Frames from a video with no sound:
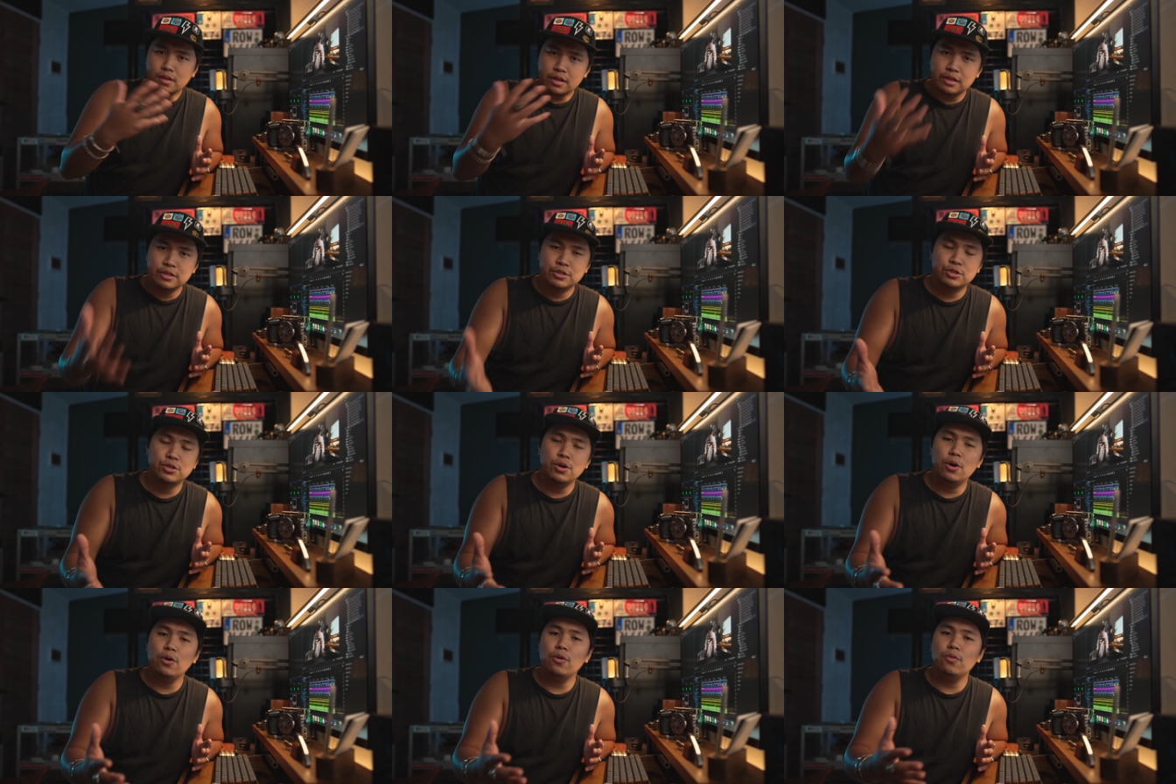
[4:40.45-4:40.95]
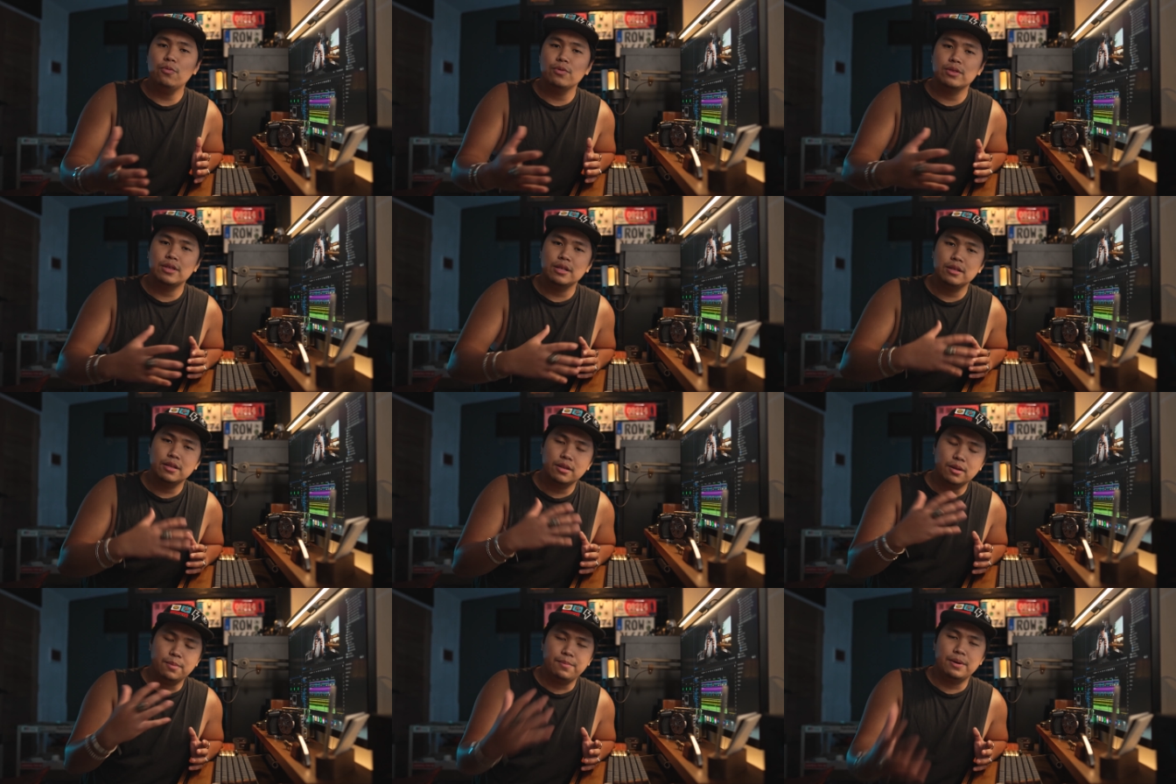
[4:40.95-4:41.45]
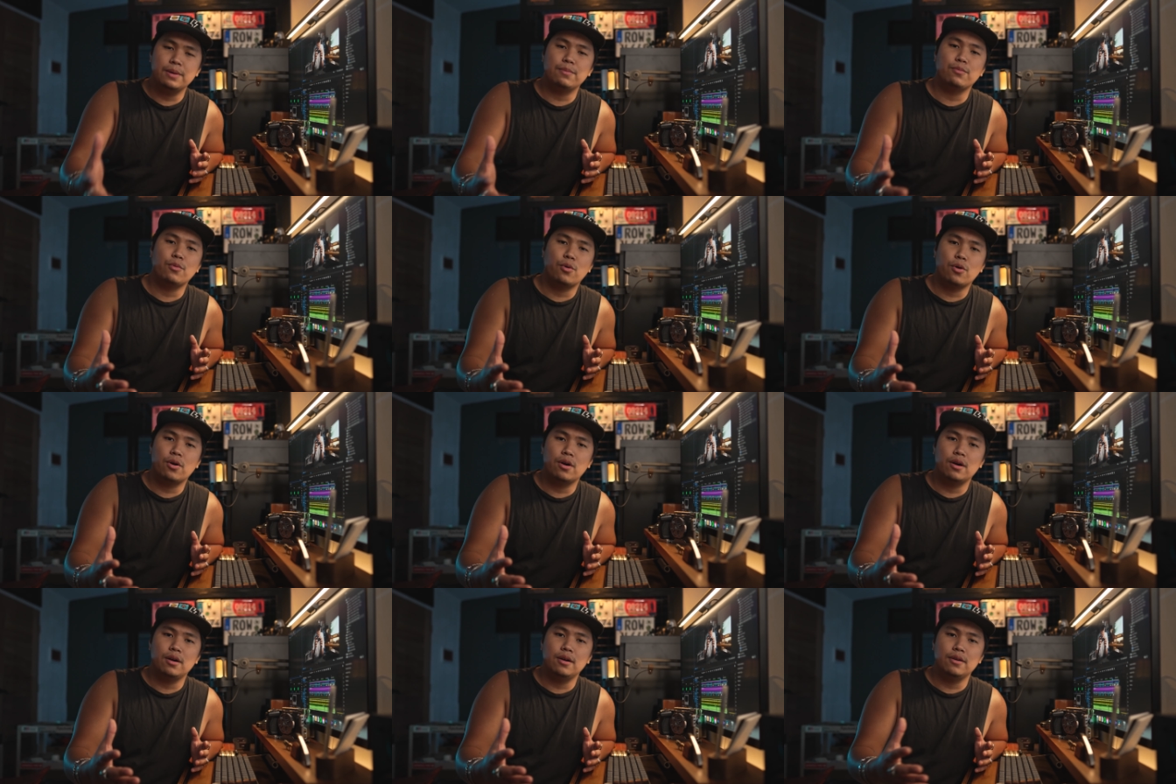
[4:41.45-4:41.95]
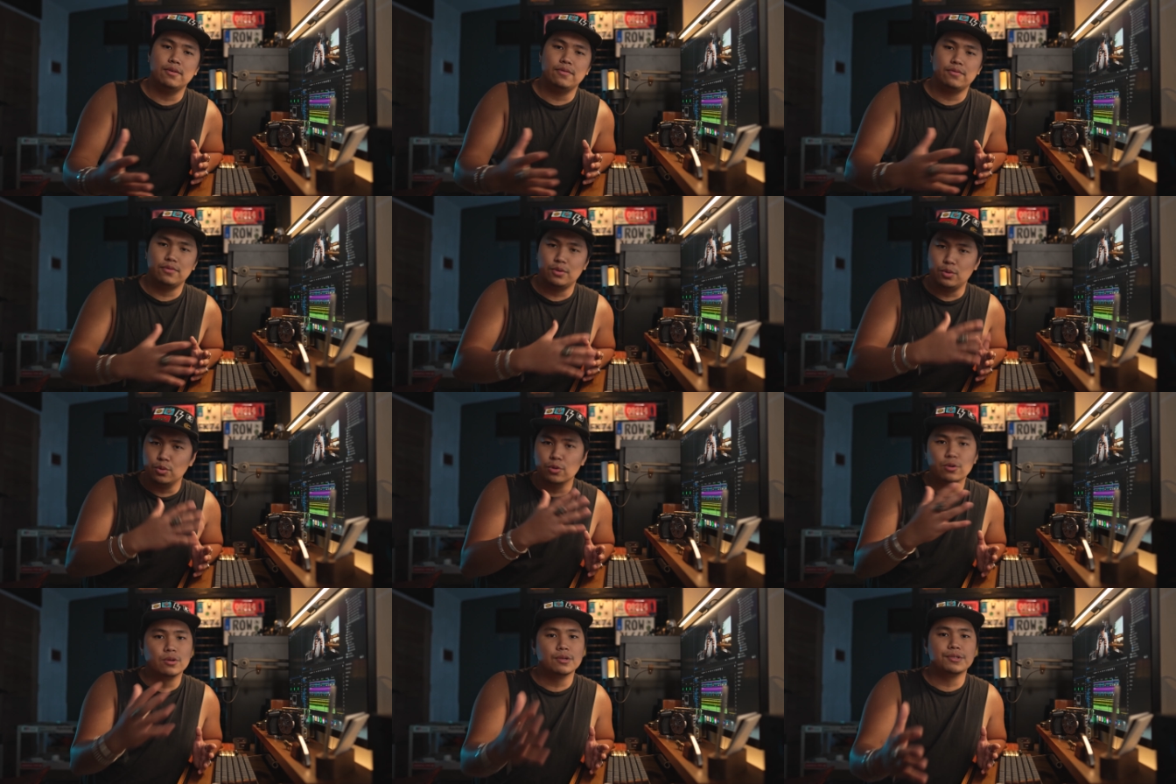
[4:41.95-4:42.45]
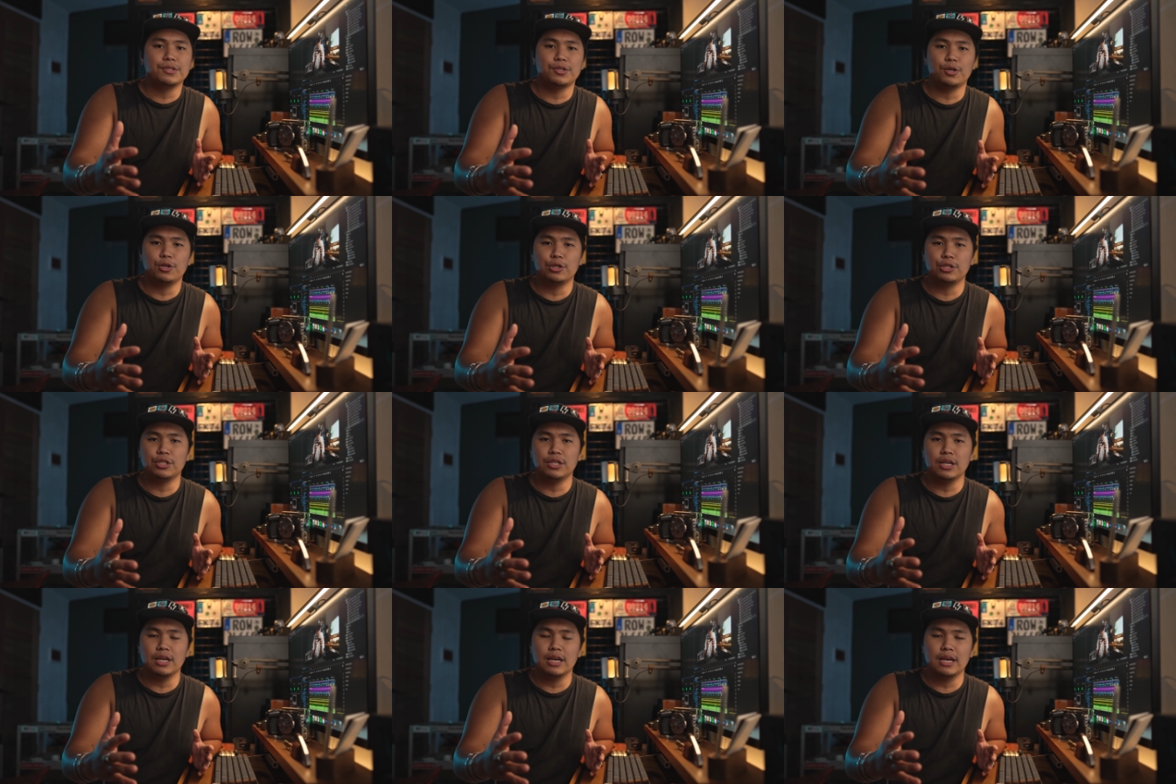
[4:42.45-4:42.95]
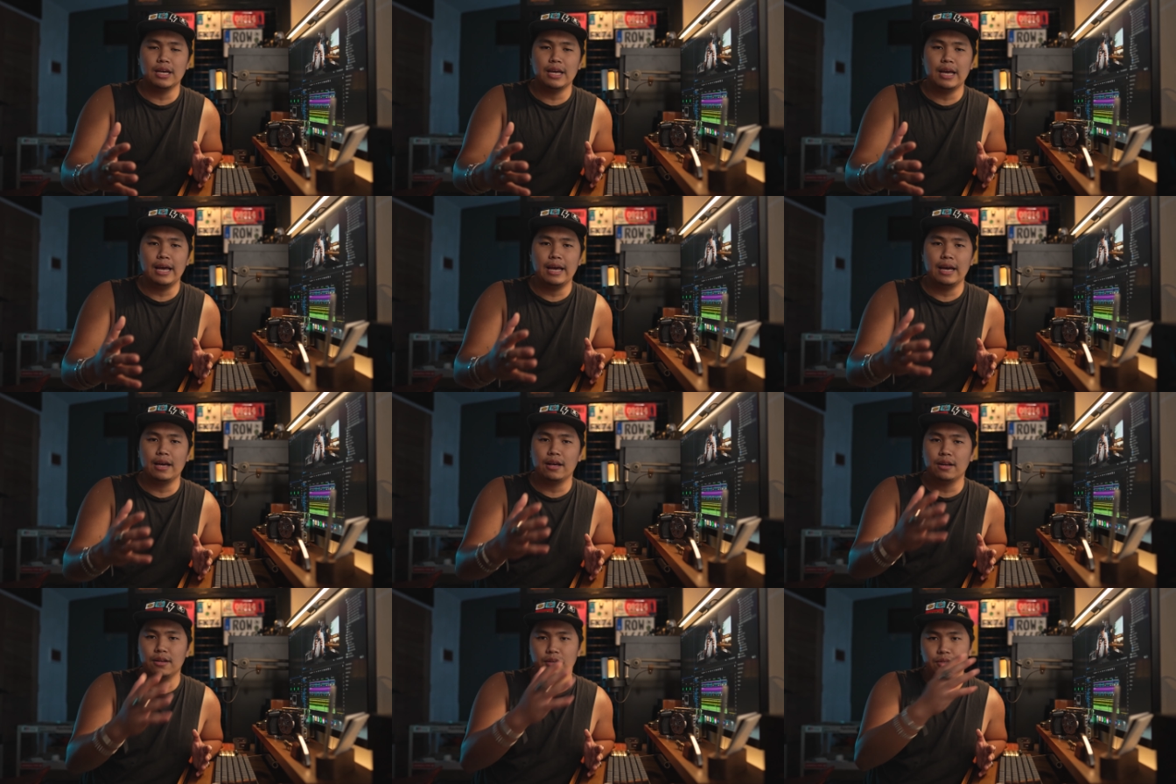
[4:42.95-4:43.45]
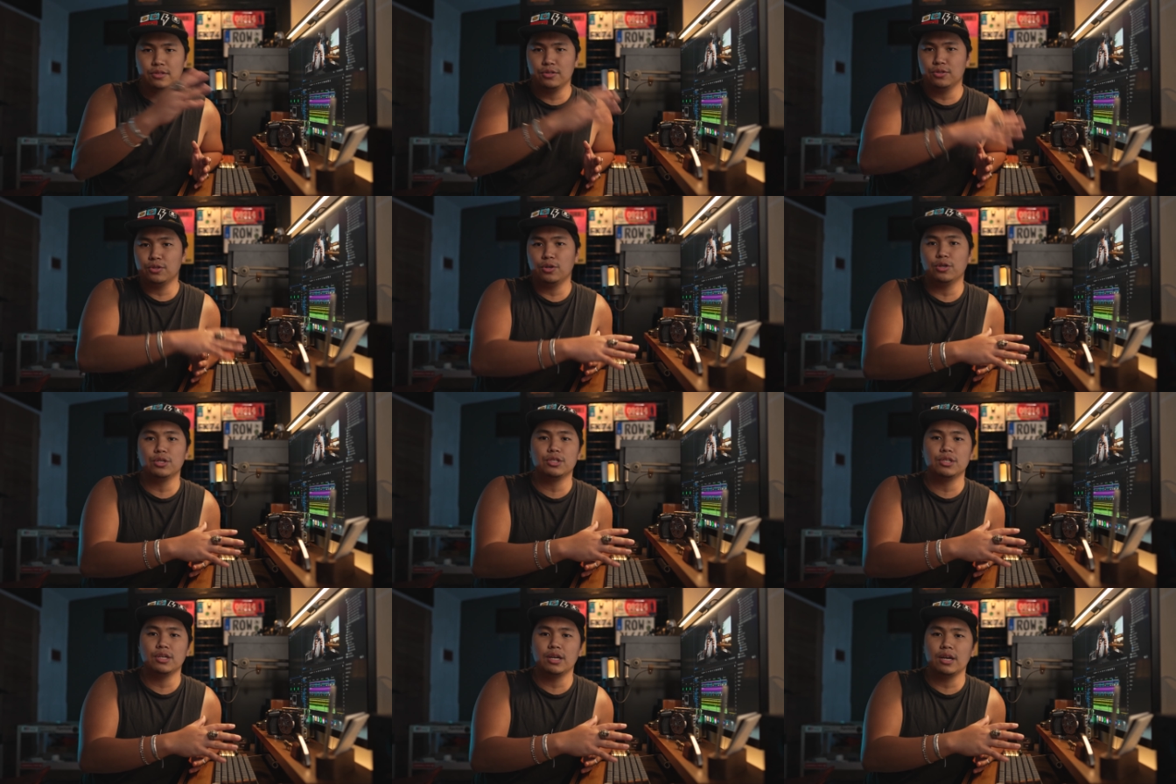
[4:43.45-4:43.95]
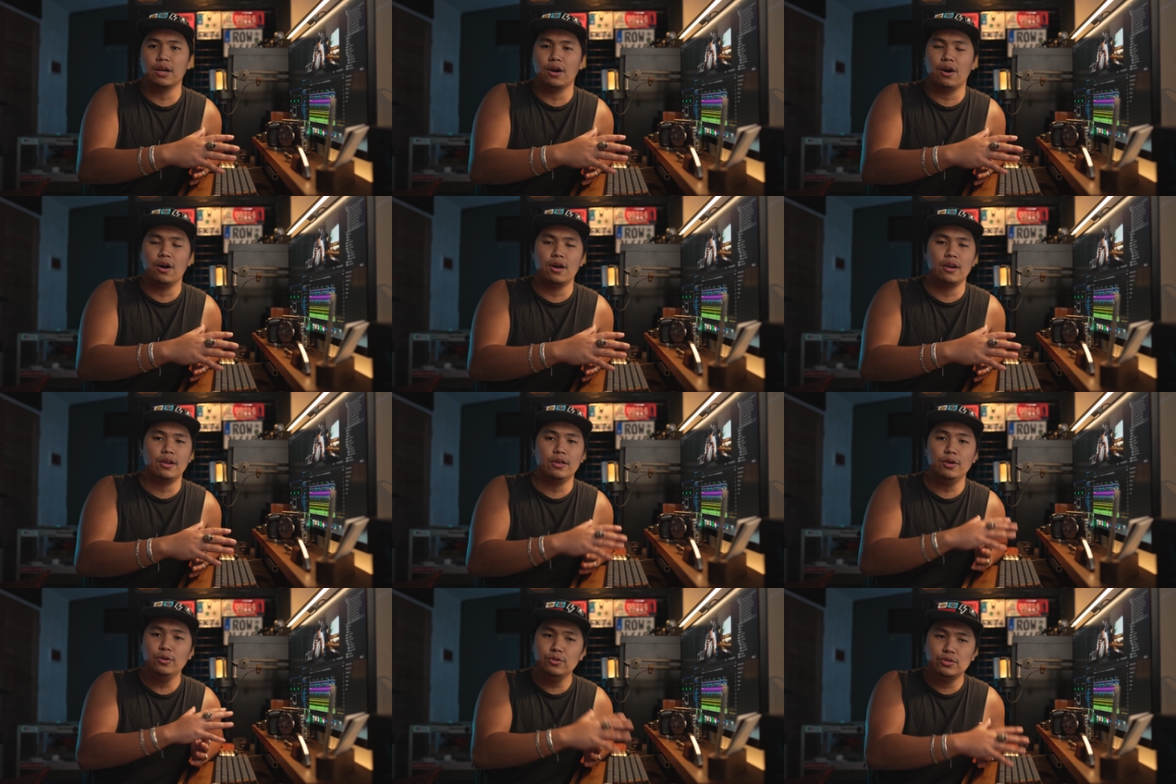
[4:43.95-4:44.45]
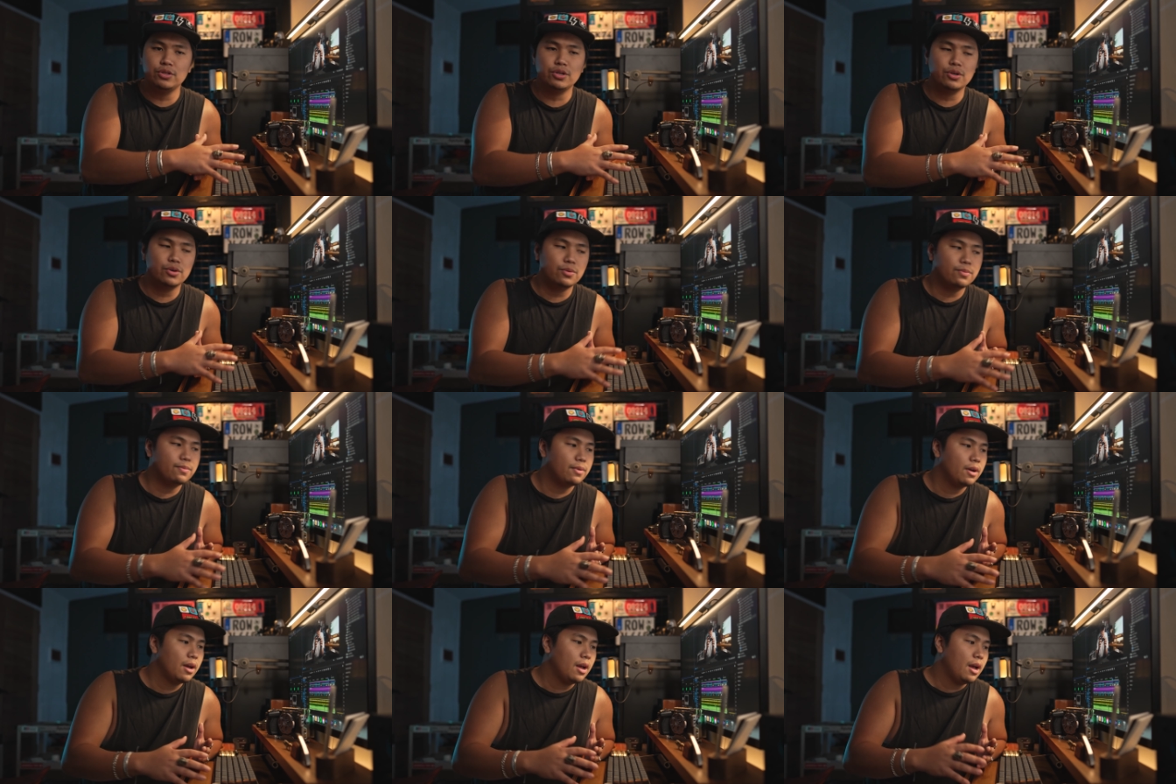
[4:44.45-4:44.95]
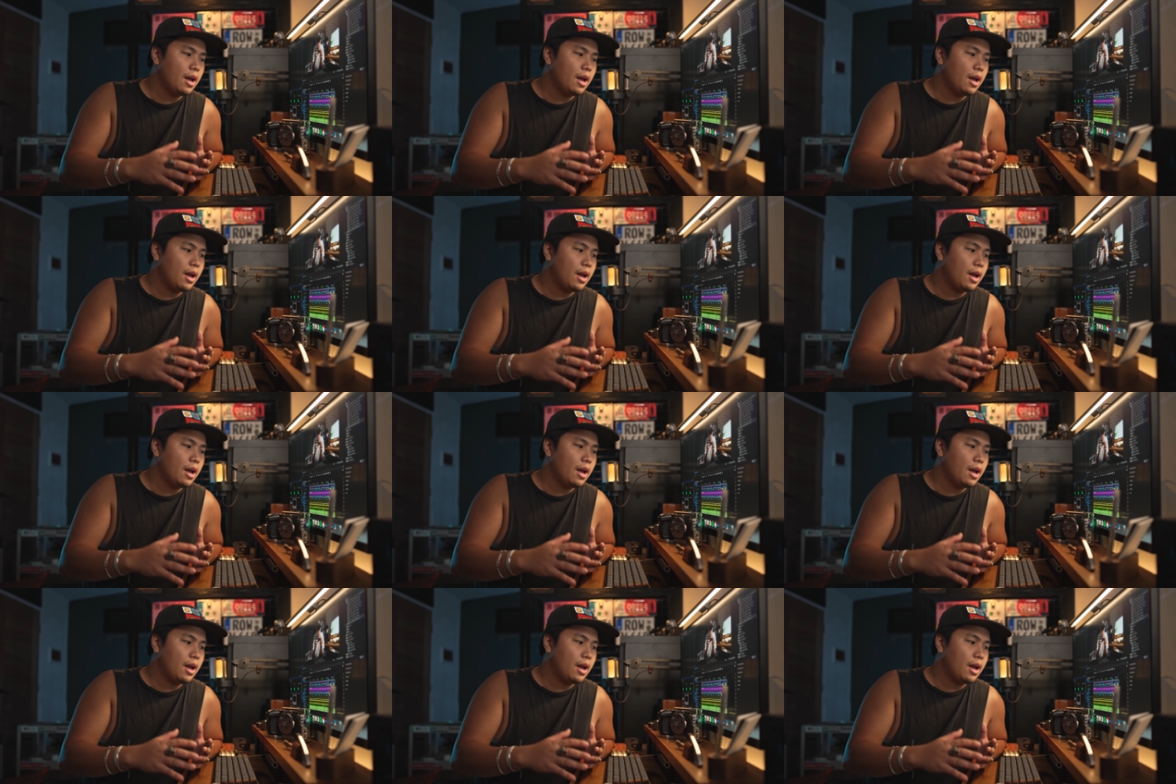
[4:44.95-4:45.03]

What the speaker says: So with a little bit more of Google searching and searching on YouTube,